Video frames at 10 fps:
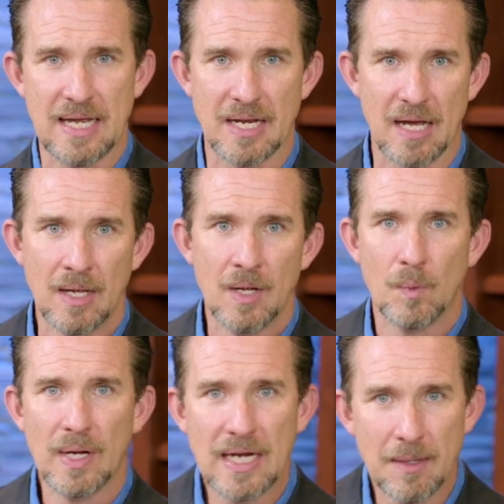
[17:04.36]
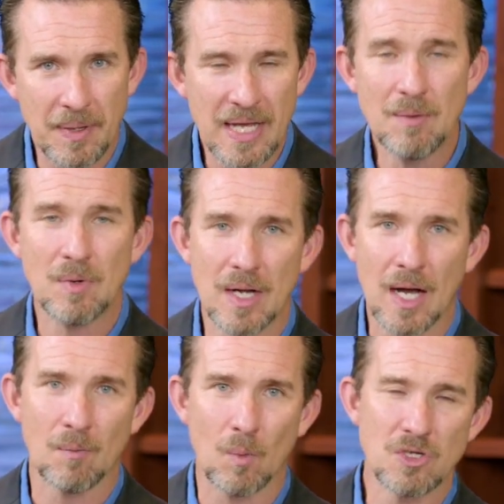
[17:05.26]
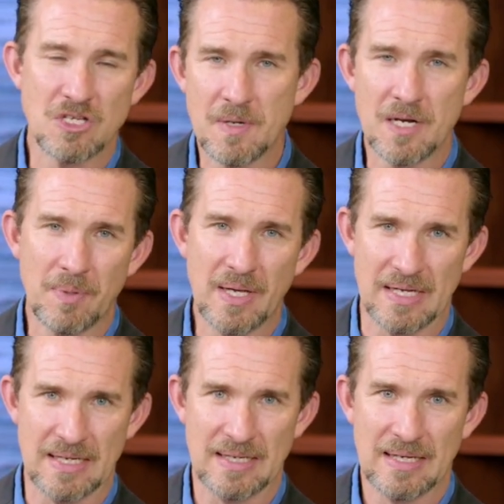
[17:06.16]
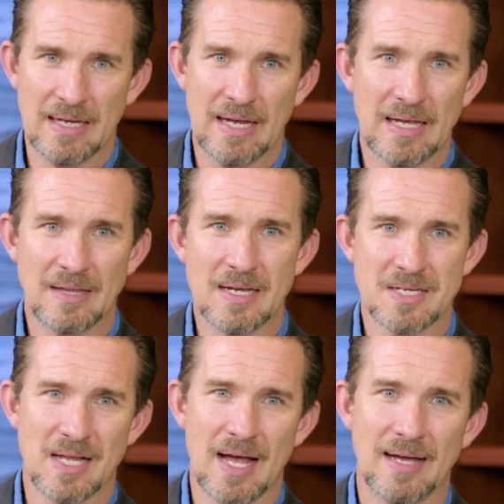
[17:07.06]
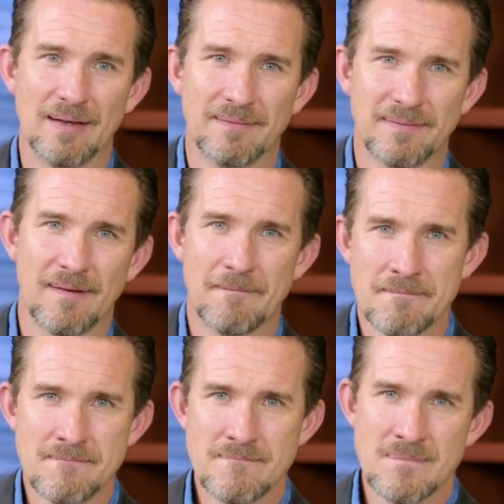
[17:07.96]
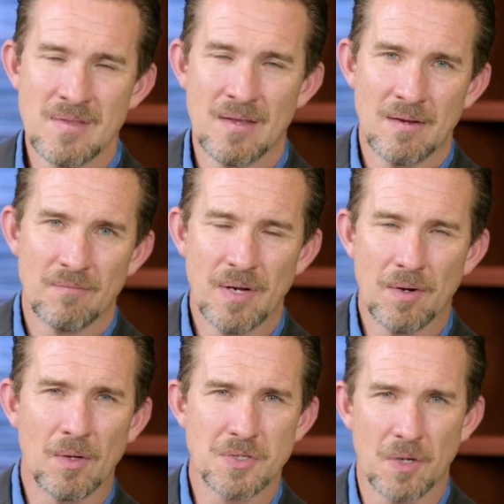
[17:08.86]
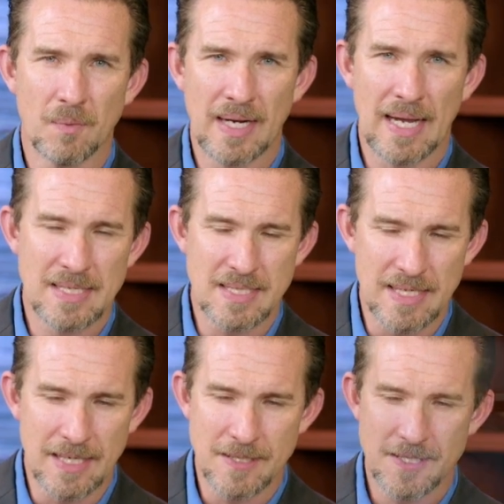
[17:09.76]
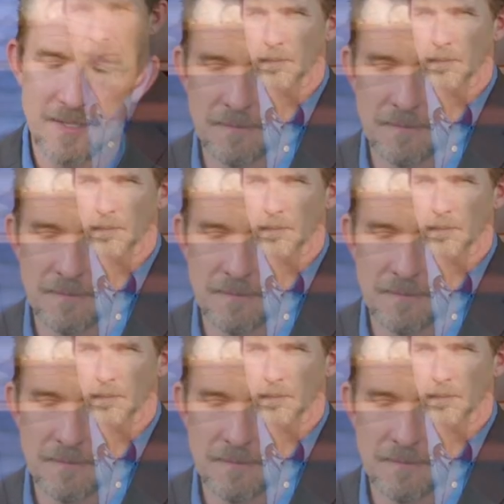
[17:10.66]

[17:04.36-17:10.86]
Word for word: and to really be what God wants me to be in this life. Friend, also realize this